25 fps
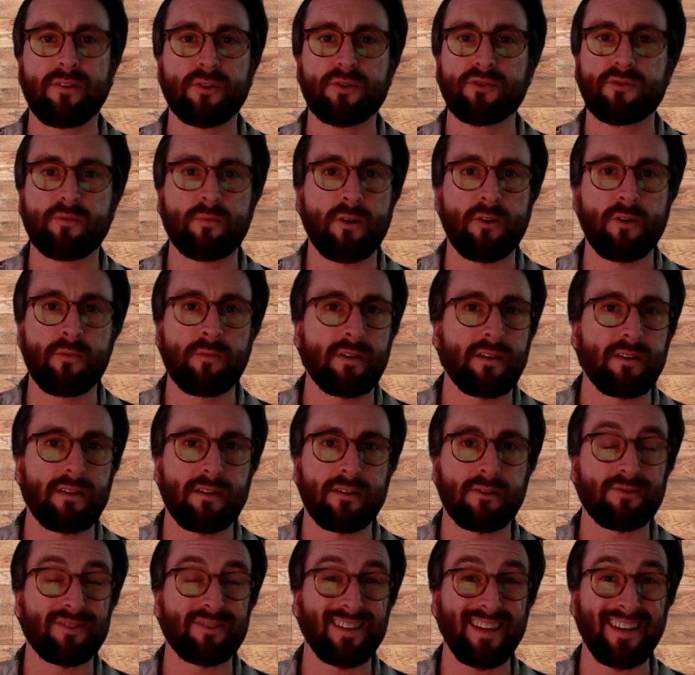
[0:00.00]
to the folks from
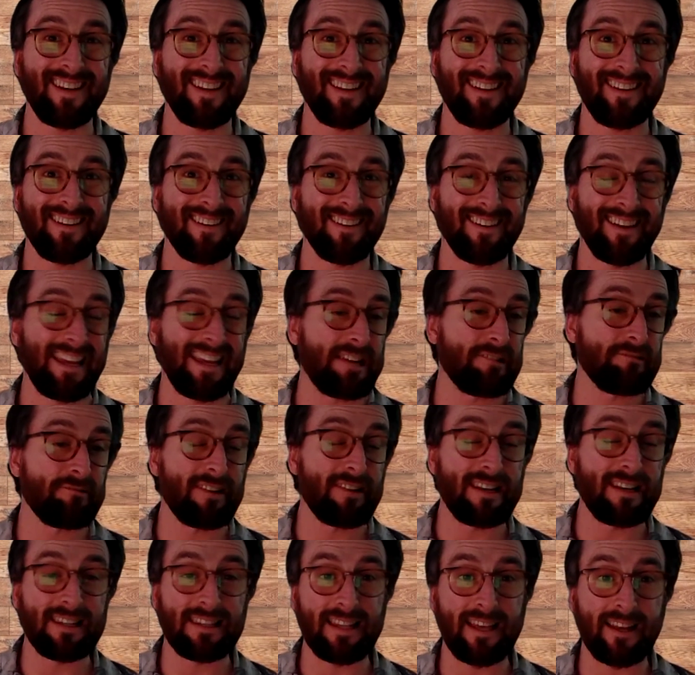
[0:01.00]
home. Sending a
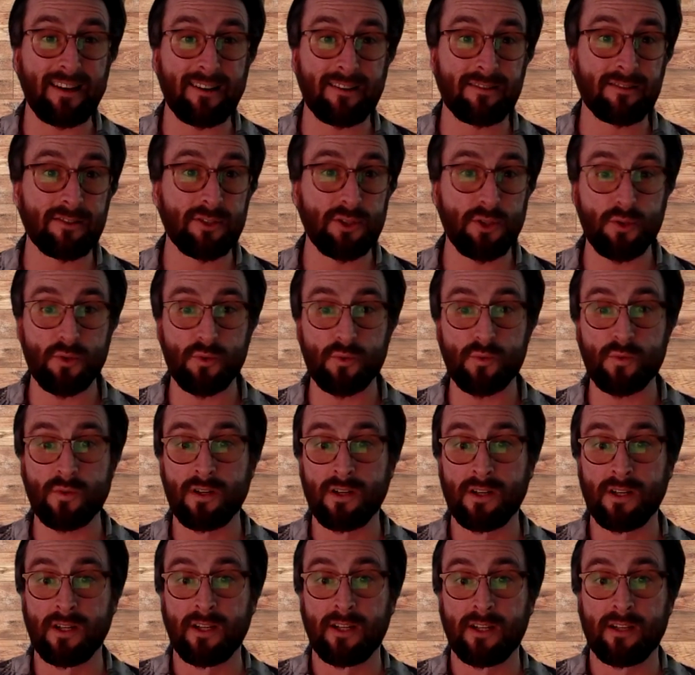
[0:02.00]
handwritten letter
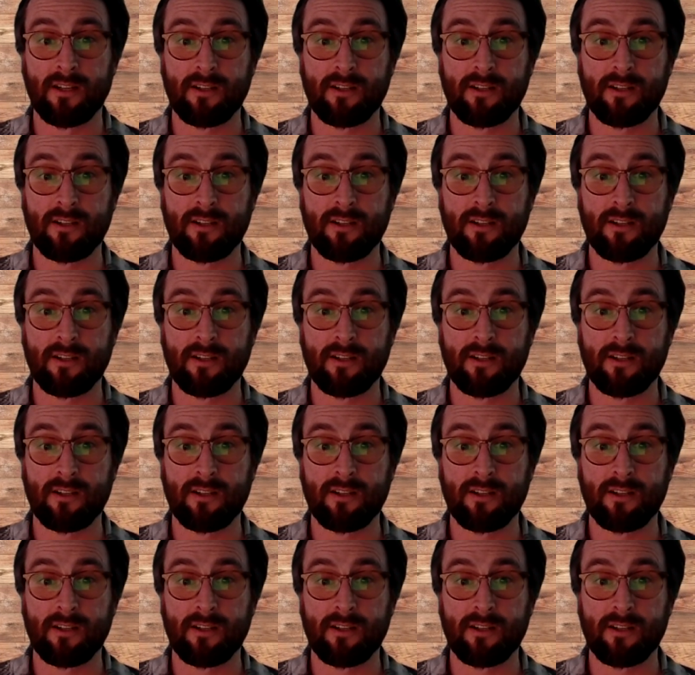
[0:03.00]
to